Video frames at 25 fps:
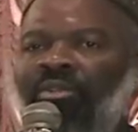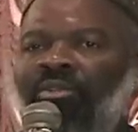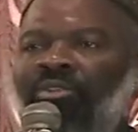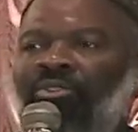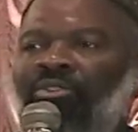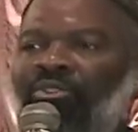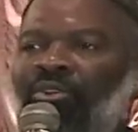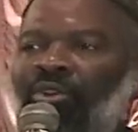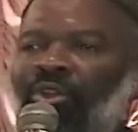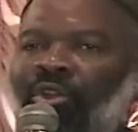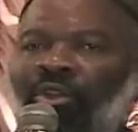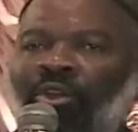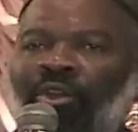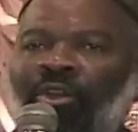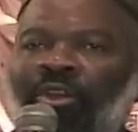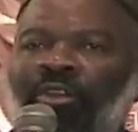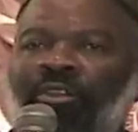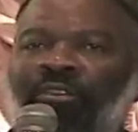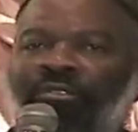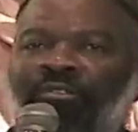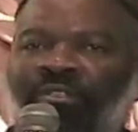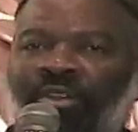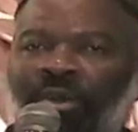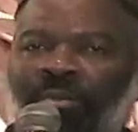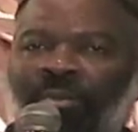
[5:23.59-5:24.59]
to
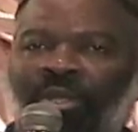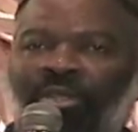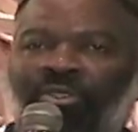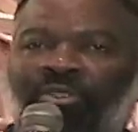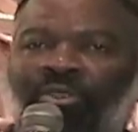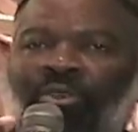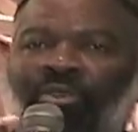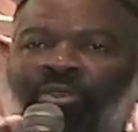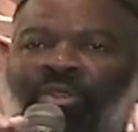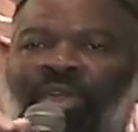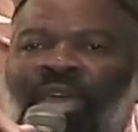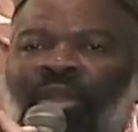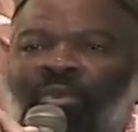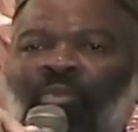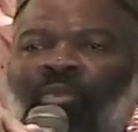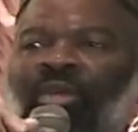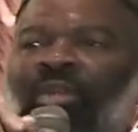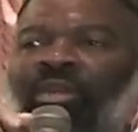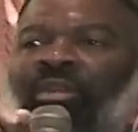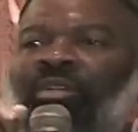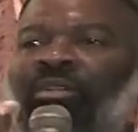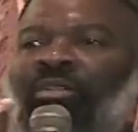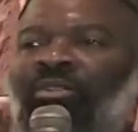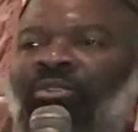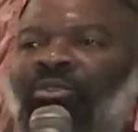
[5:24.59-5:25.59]
learn from it so that we
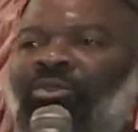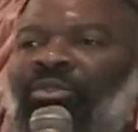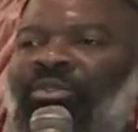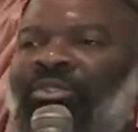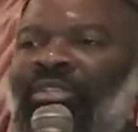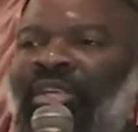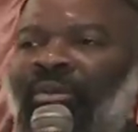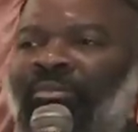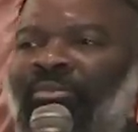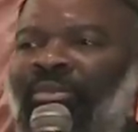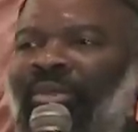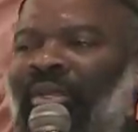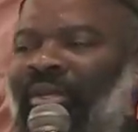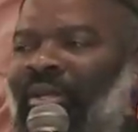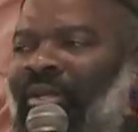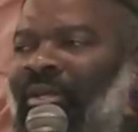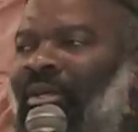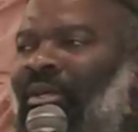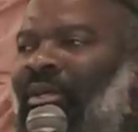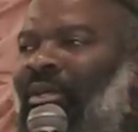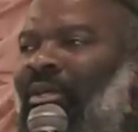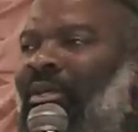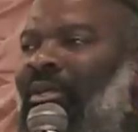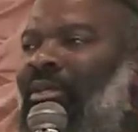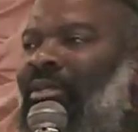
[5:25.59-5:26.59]
could do
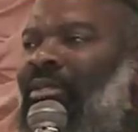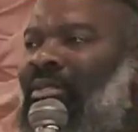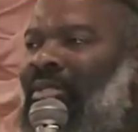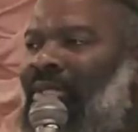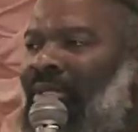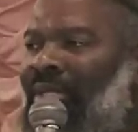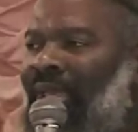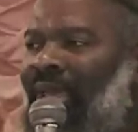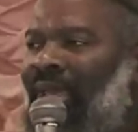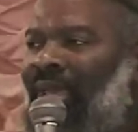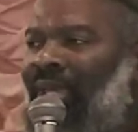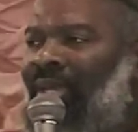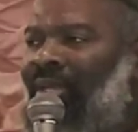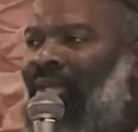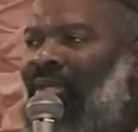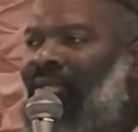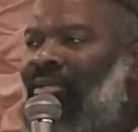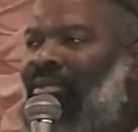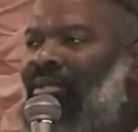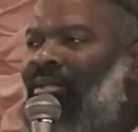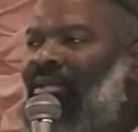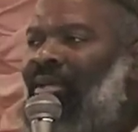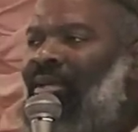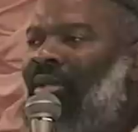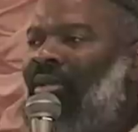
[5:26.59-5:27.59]
something
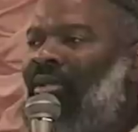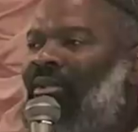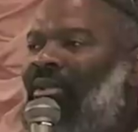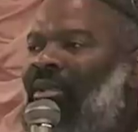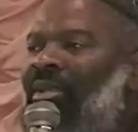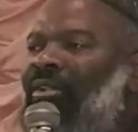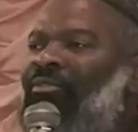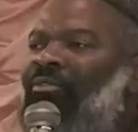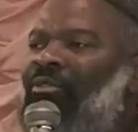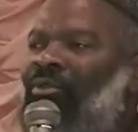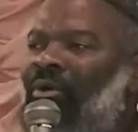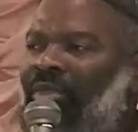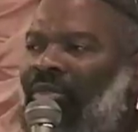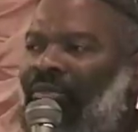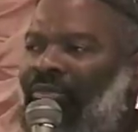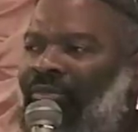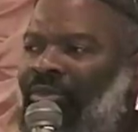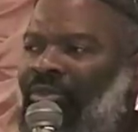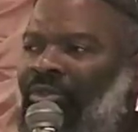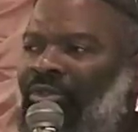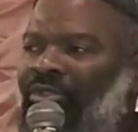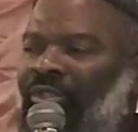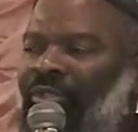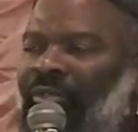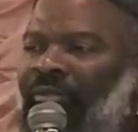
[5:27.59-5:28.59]
today and for the
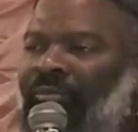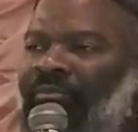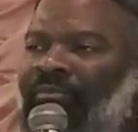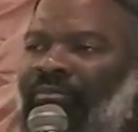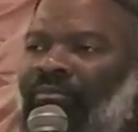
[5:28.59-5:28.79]
future.